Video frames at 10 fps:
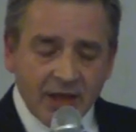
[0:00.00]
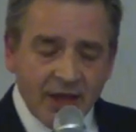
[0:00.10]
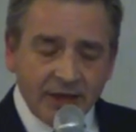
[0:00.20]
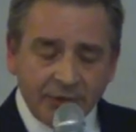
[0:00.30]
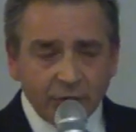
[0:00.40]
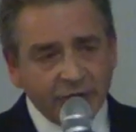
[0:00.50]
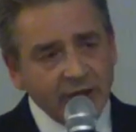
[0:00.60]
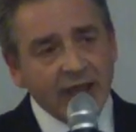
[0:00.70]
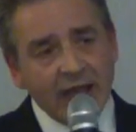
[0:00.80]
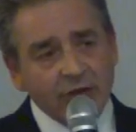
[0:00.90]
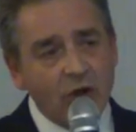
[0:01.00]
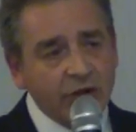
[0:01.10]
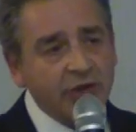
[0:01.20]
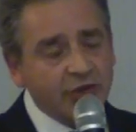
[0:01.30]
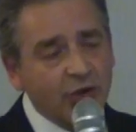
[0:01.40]
And if you think how
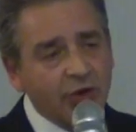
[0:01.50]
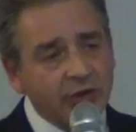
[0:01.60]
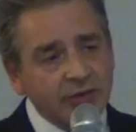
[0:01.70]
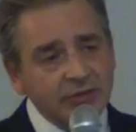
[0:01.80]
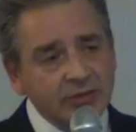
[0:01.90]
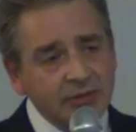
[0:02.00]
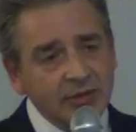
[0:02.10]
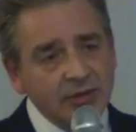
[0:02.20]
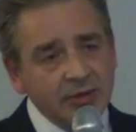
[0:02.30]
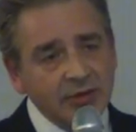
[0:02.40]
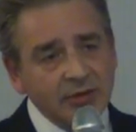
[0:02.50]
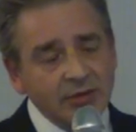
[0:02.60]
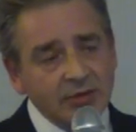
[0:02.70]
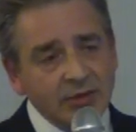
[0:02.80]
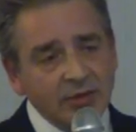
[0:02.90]
long it took
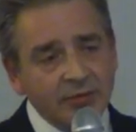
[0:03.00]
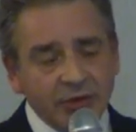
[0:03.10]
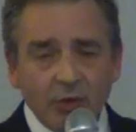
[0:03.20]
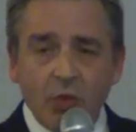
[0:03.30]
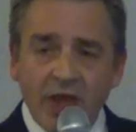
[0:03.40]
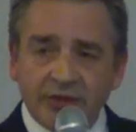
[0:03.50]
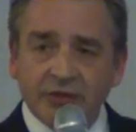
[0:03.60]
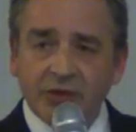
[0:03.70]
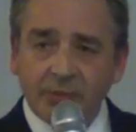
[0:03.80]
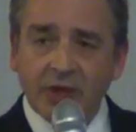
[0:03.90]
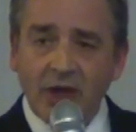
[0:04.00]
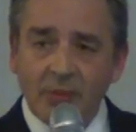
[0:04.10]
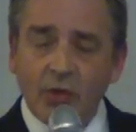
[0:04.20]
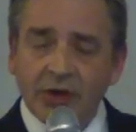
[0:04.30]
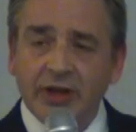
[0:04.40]
for the West to
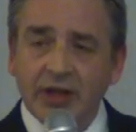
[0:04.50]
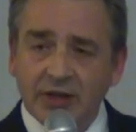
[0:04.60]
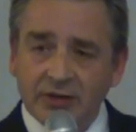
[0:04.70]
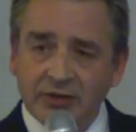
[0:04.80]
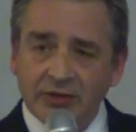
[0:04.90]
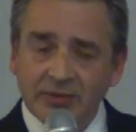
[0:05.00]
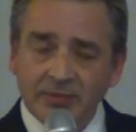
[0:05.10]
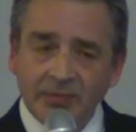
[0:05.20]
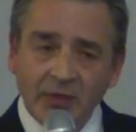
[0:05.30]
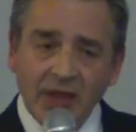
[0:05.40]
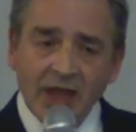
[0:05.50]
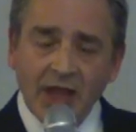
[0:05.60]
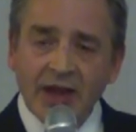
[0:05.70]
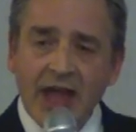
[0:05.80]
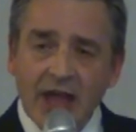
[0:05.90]
become what it is,
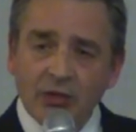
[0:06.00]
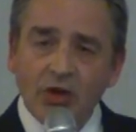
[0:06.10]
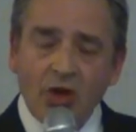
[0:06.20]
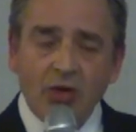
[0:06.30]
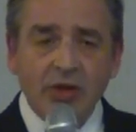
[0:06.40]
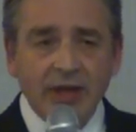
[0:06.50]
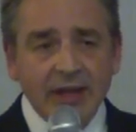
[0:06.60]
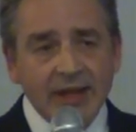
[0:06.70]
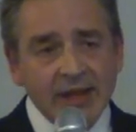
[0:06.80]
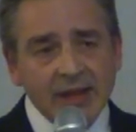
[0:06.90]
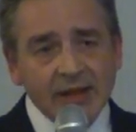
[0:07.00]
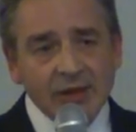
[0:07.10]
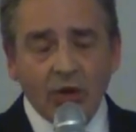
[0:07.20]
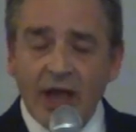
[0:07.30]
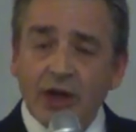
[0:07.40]
and how long,
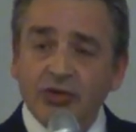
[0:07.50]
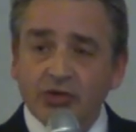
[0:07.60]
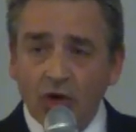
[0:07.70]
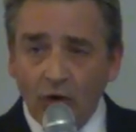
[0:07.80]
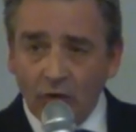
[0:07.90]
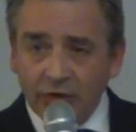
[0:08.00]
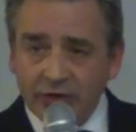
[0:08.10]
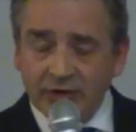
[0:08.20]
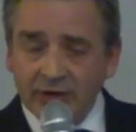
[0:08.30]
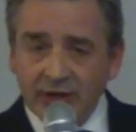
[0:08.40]
or how short,